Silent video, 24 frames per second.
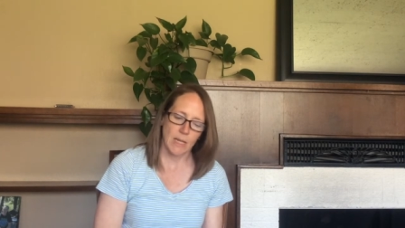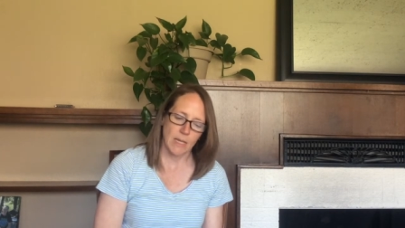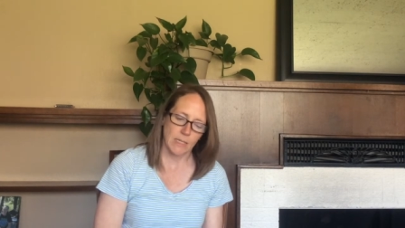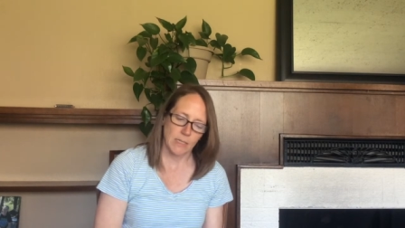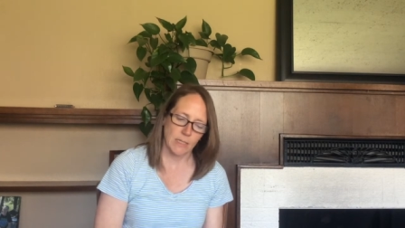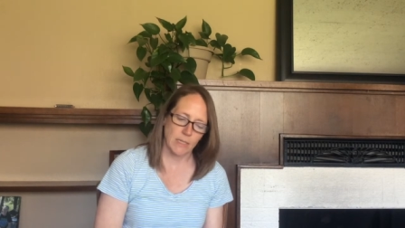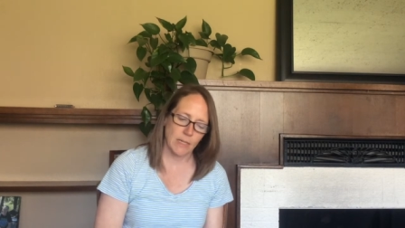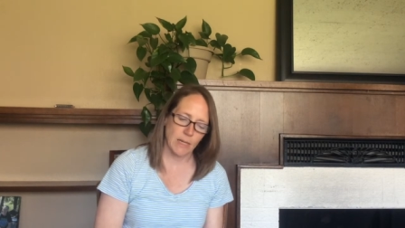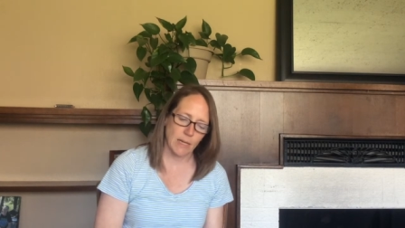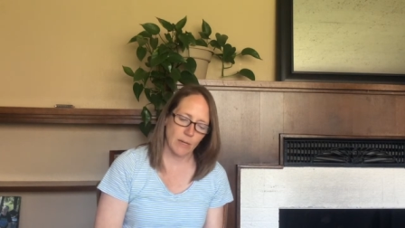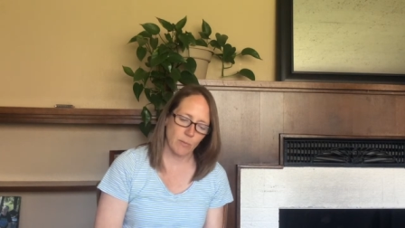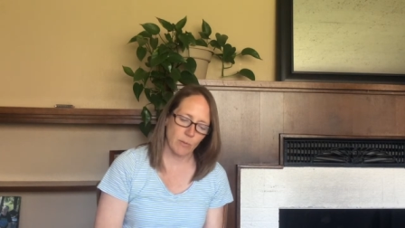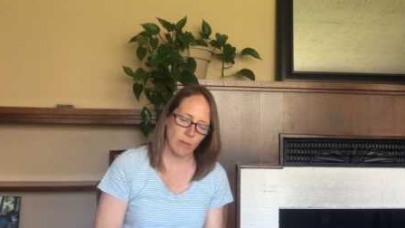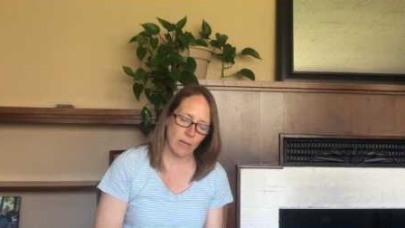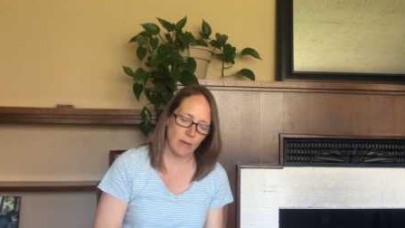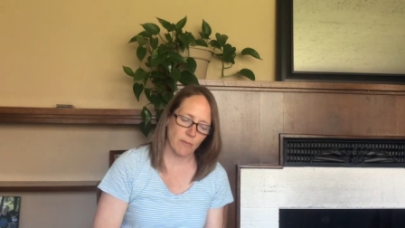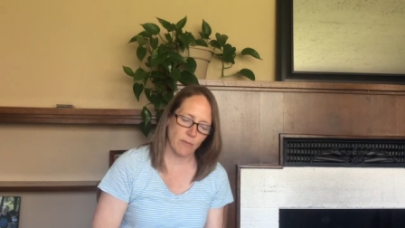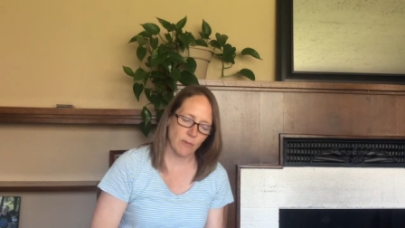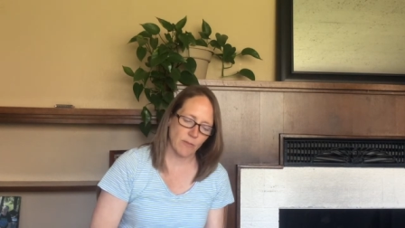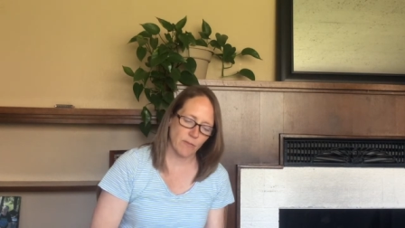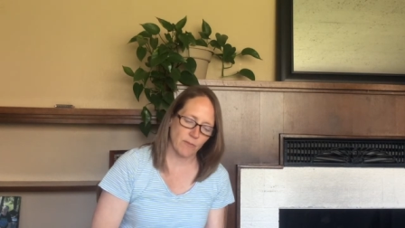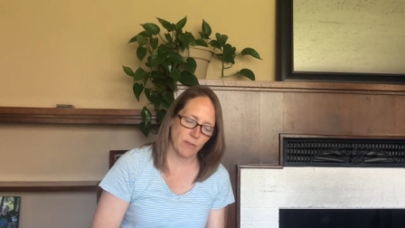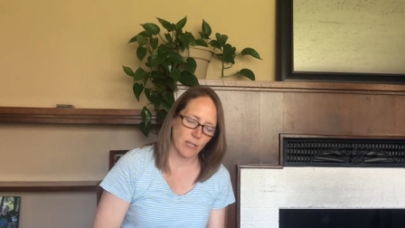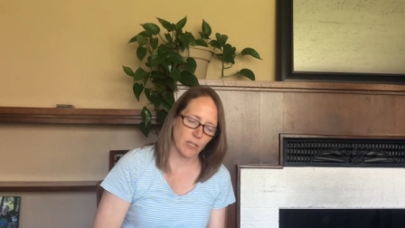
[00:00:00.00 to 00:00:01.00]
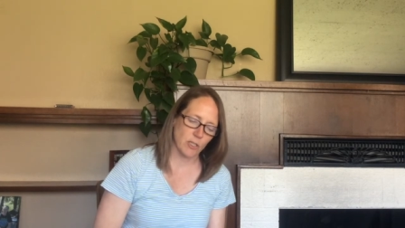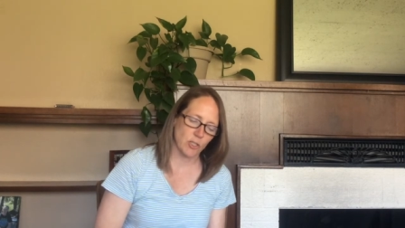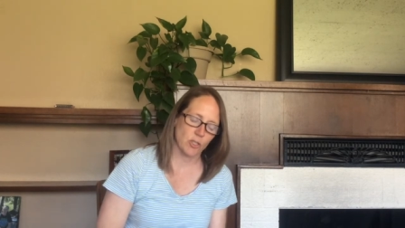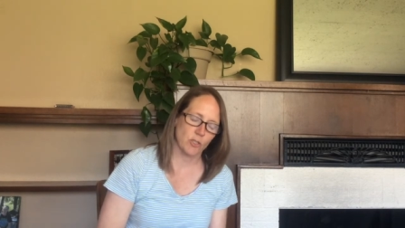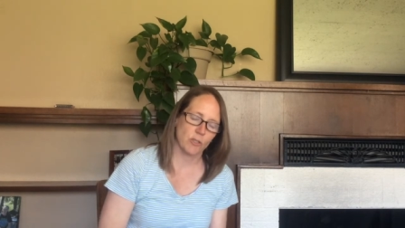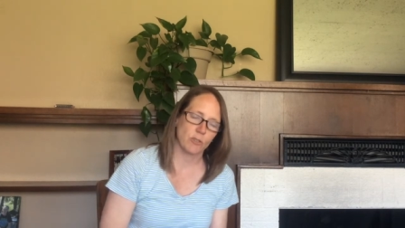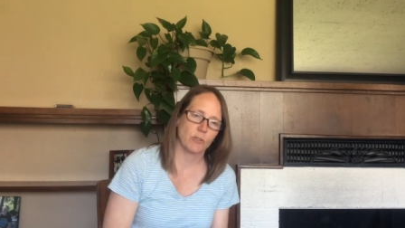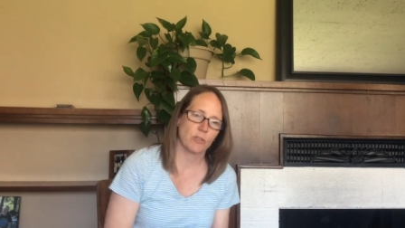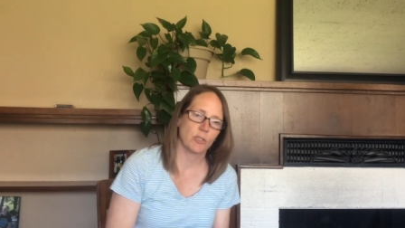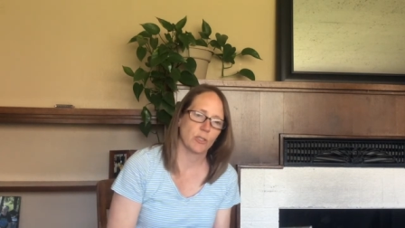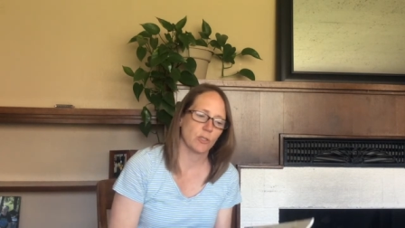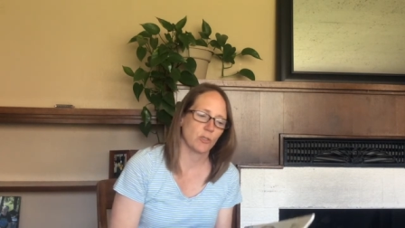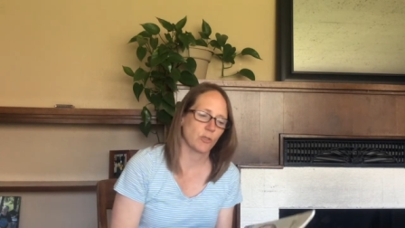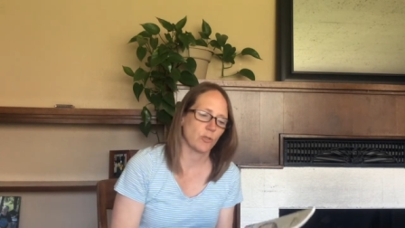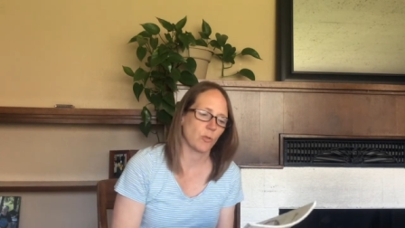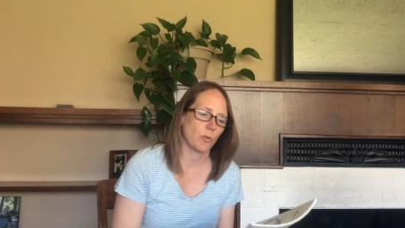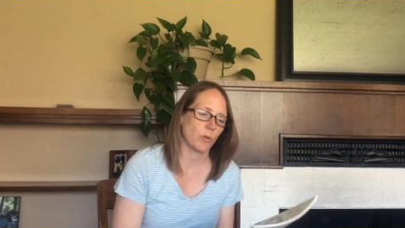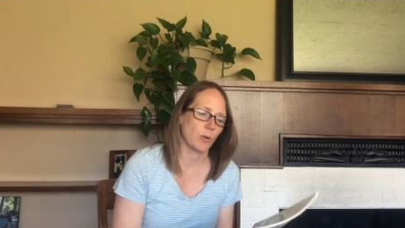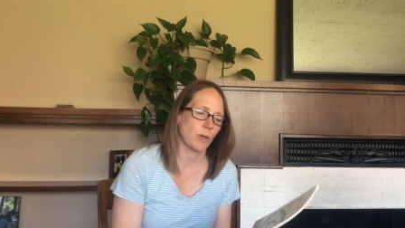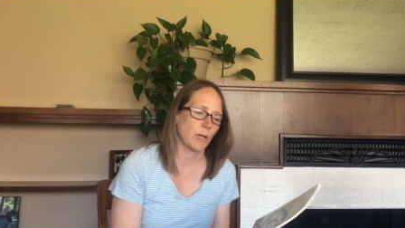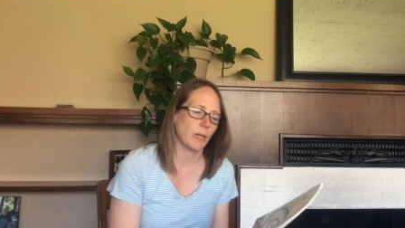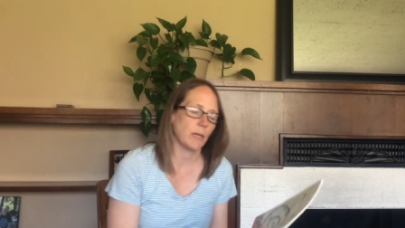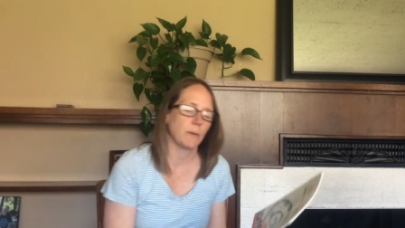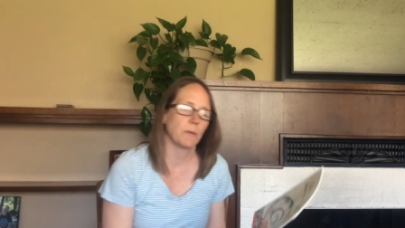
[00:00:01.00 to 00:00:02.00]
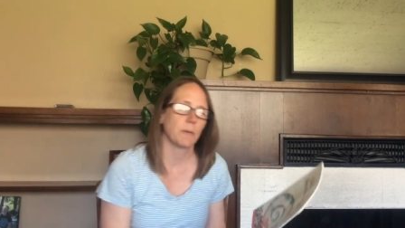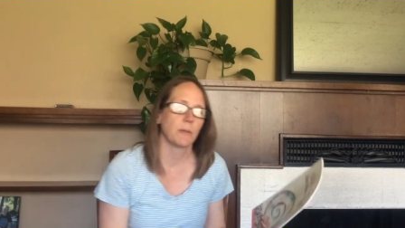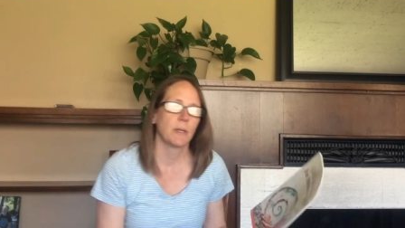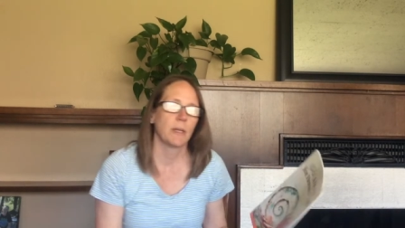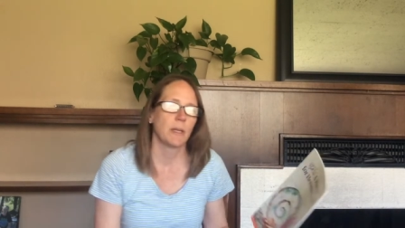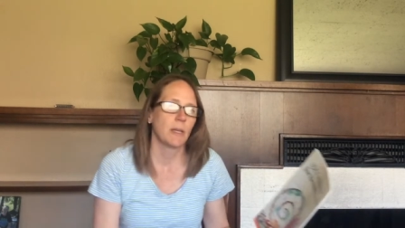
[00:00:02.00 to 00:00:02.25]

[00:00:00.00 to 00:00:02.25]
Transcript: Today we have a fictional story